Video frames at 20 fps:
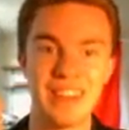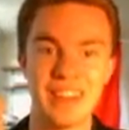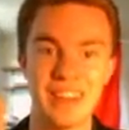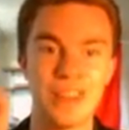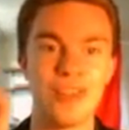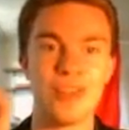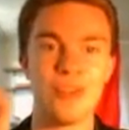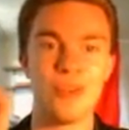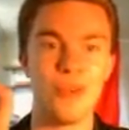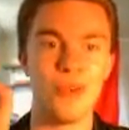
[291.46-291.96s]

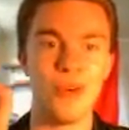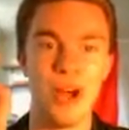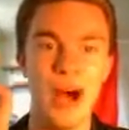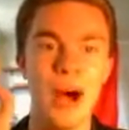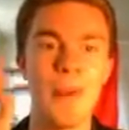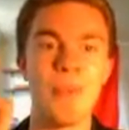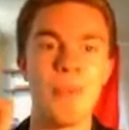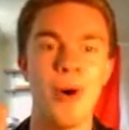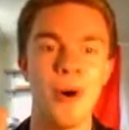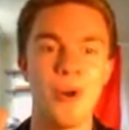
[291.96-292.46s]
to
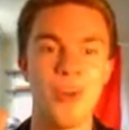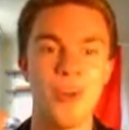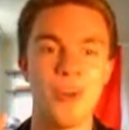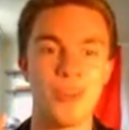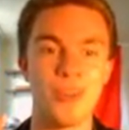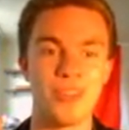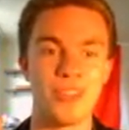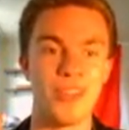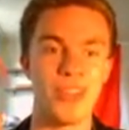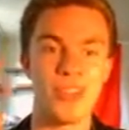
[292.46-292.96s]

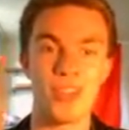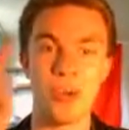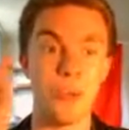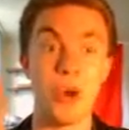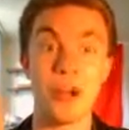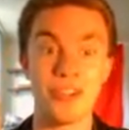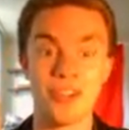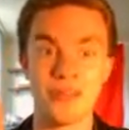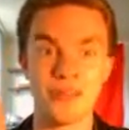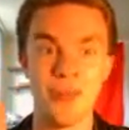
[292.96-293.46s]
uphold the
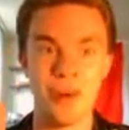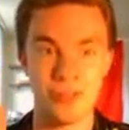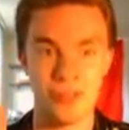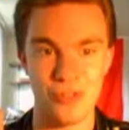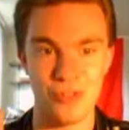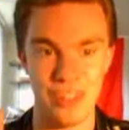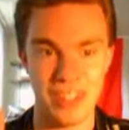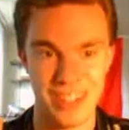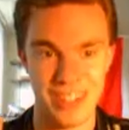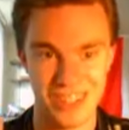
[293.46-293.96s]
Wonder Boner
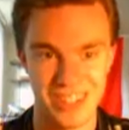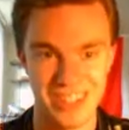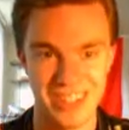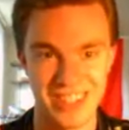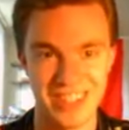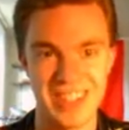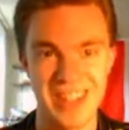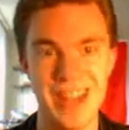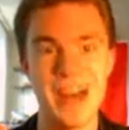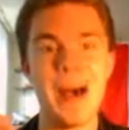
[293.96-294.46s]
tradition,
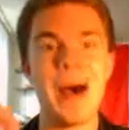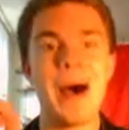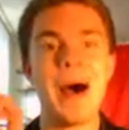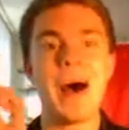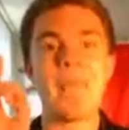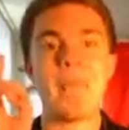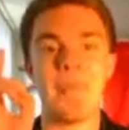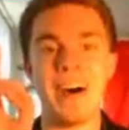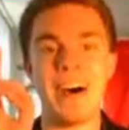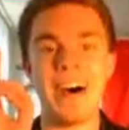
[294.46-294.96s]

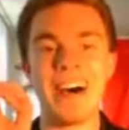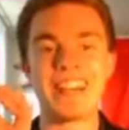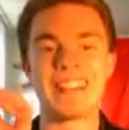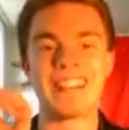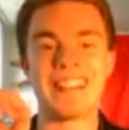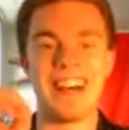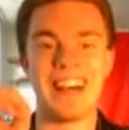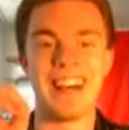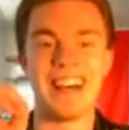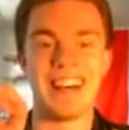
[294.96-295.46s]
but
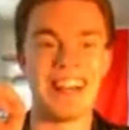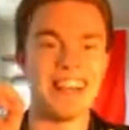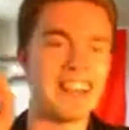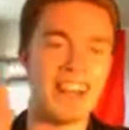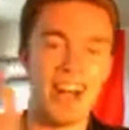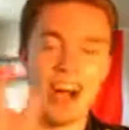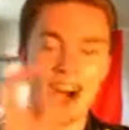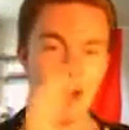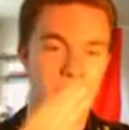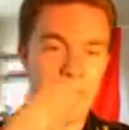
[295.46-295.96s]

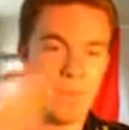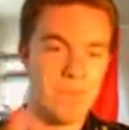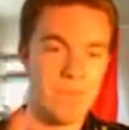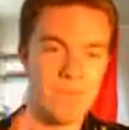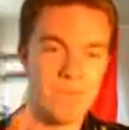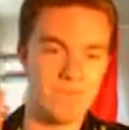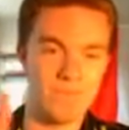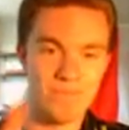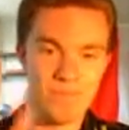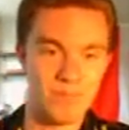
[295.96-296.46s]
no.
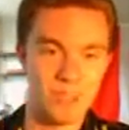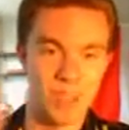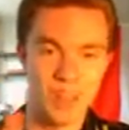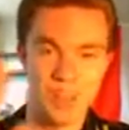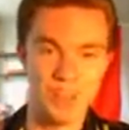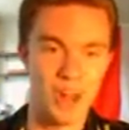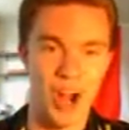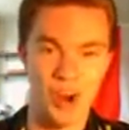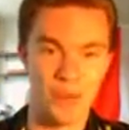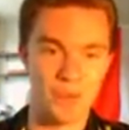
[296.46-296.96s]

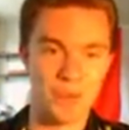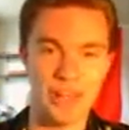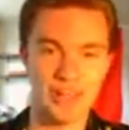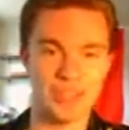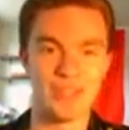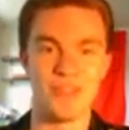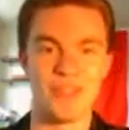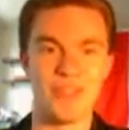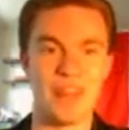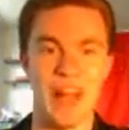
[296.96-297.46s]
No, I'm not
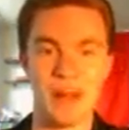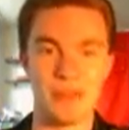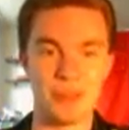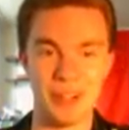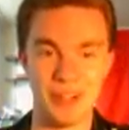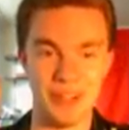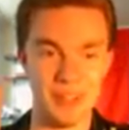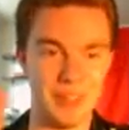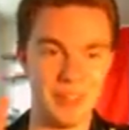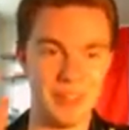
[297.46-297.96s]
doing that
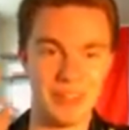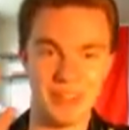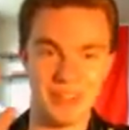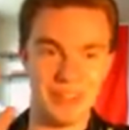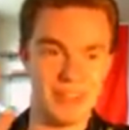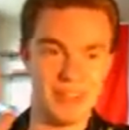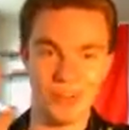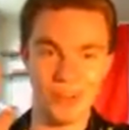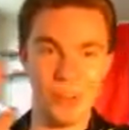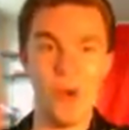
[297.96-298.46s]
one.
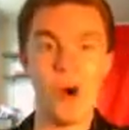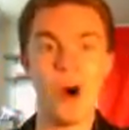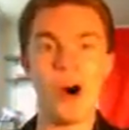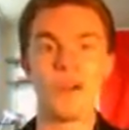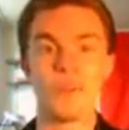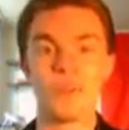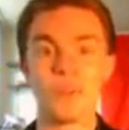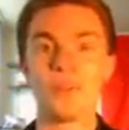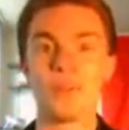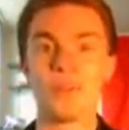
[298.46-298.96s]

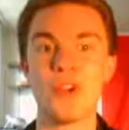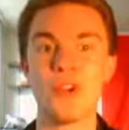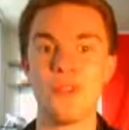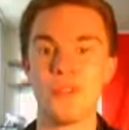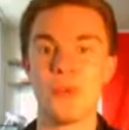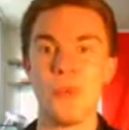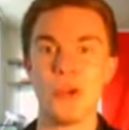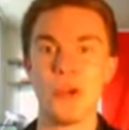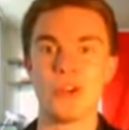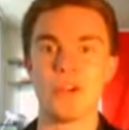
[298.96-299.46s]
One review of
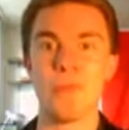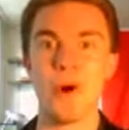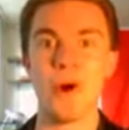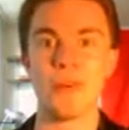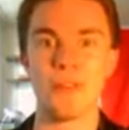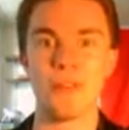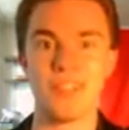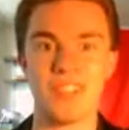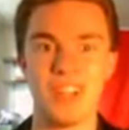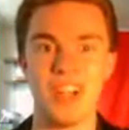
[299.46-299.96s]
the Wonder
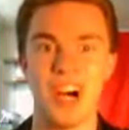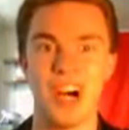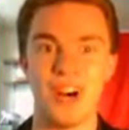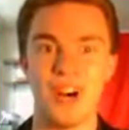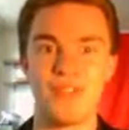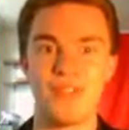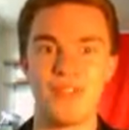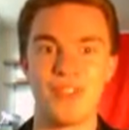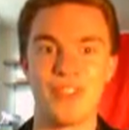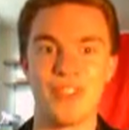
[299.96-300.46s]
Boner is
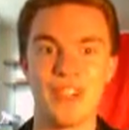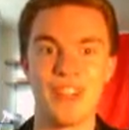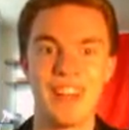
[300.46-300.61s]
enough.